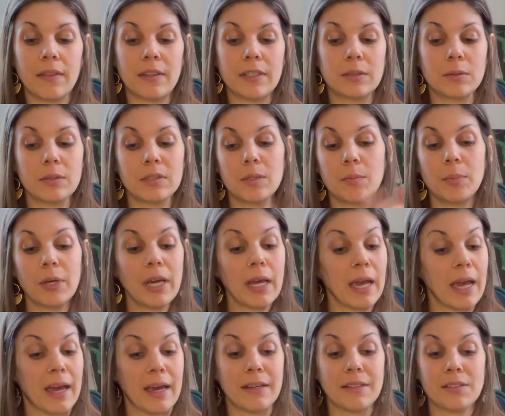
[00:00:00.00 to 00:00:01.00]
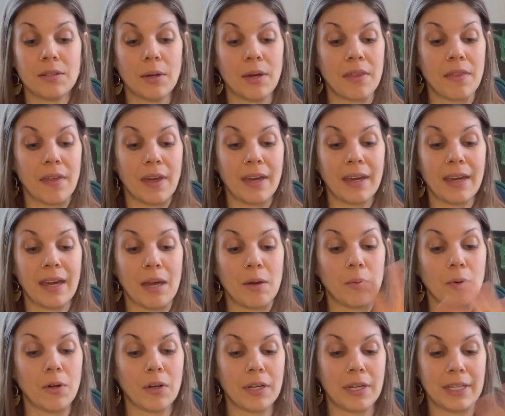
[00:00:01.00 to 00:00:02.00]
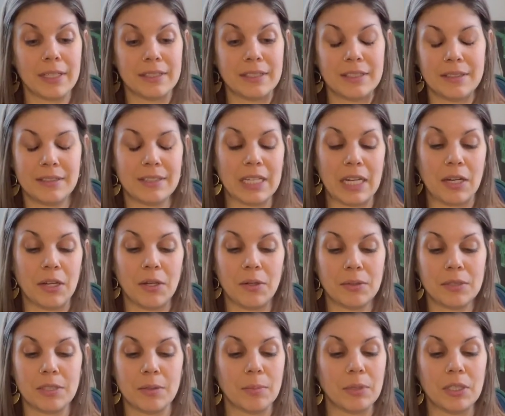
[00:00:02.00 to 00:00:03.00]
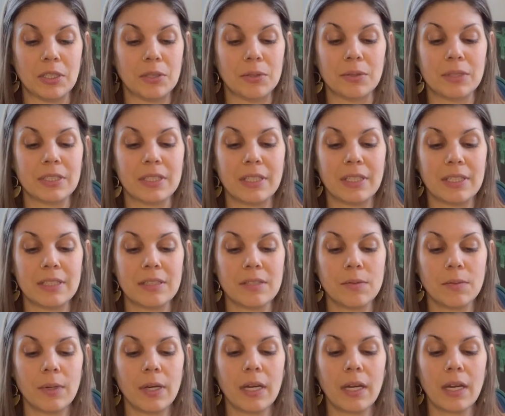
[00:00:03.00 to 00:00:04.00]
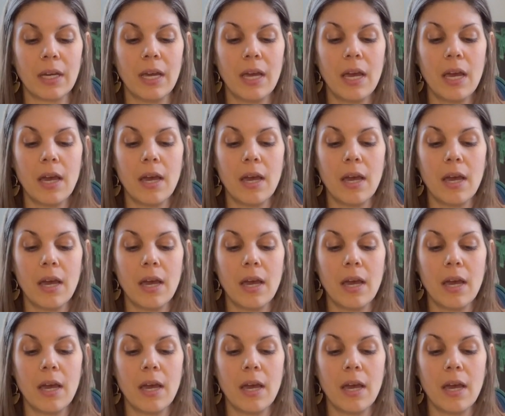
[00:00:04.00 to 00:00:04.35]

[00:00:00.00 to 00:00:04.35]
This was a big hit, so I think it will continue to be used this week.